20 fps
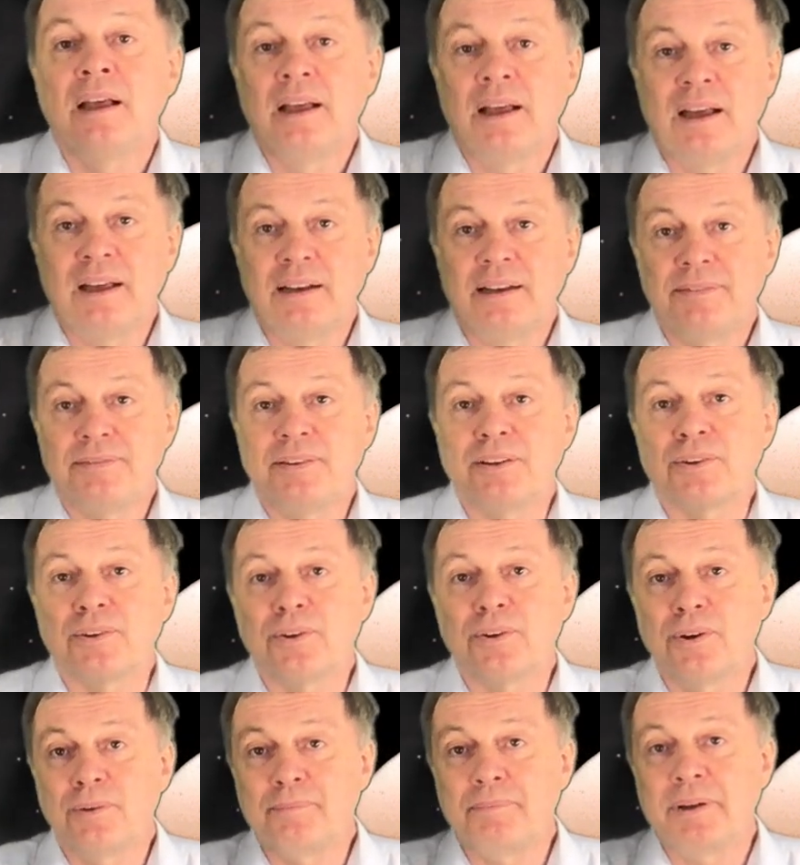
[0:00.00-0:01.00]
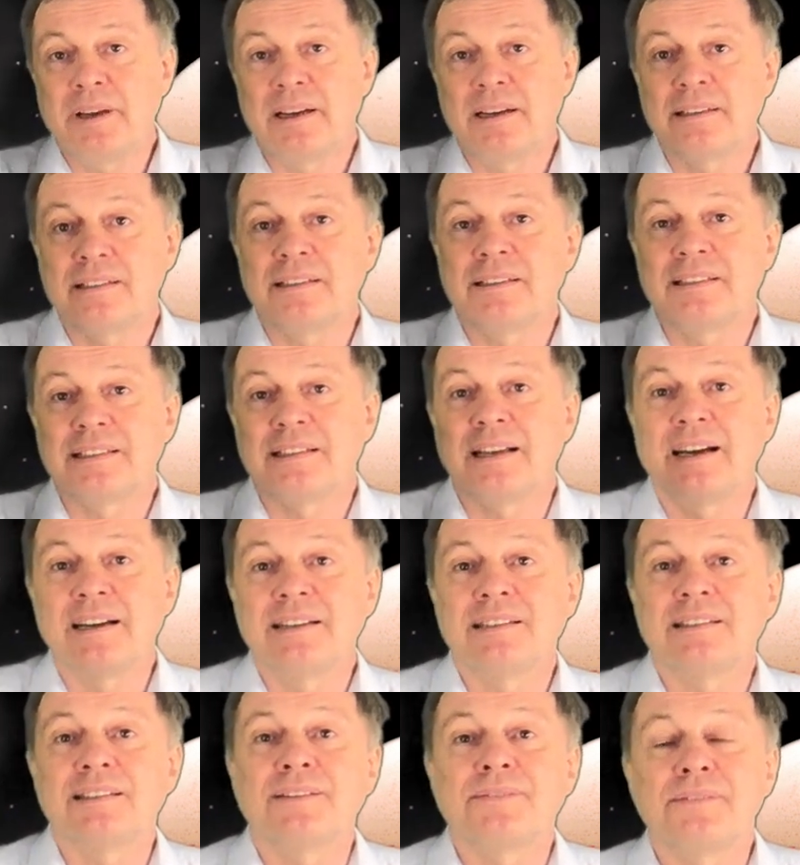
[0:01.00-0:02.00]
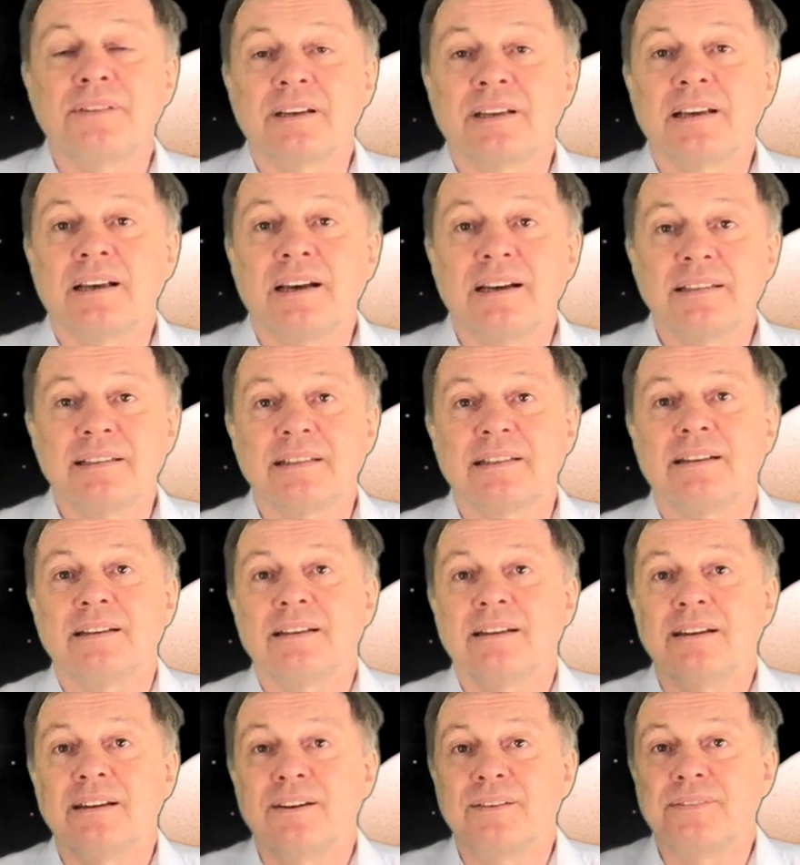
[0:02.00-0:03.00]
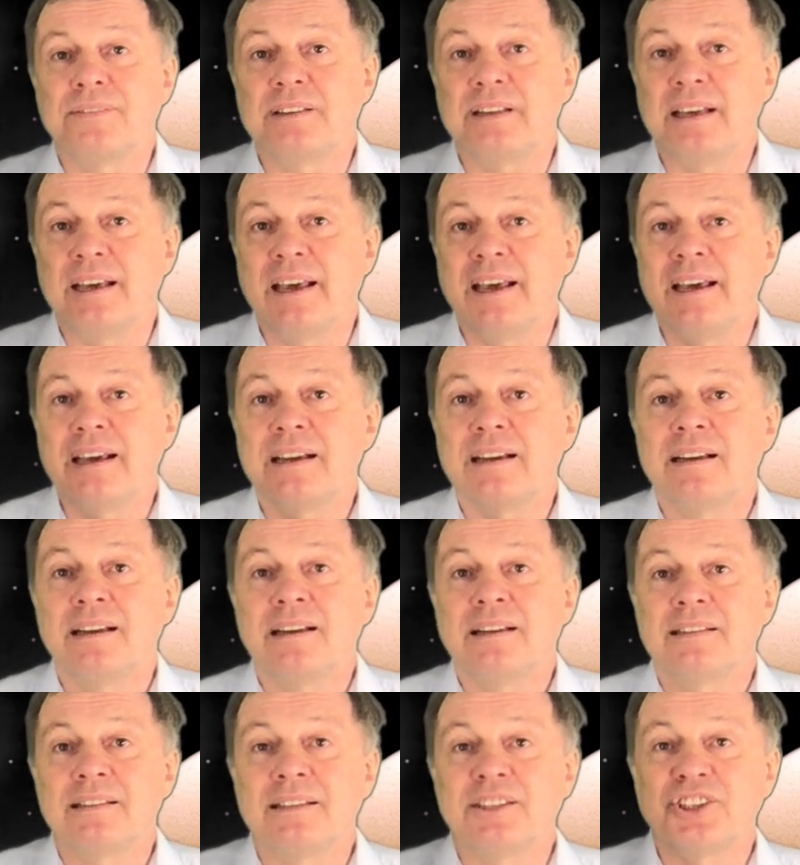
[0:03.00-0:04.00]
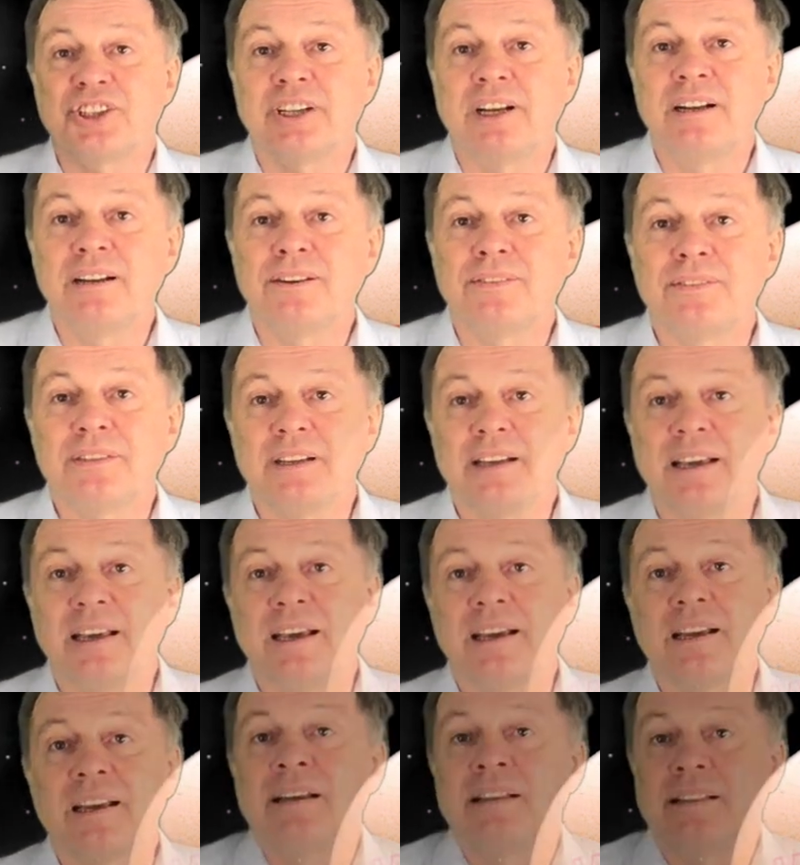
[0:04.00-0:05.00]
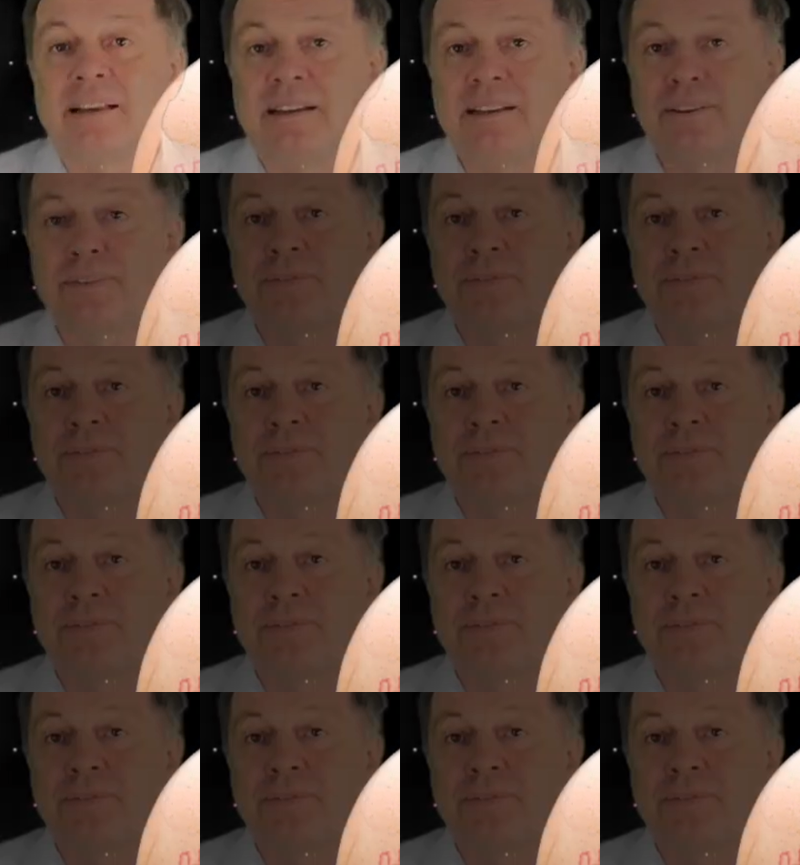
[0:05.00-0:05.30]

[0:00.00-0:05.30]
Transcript: And if you compare the size of the crust of the egg, the shell of the egg, then you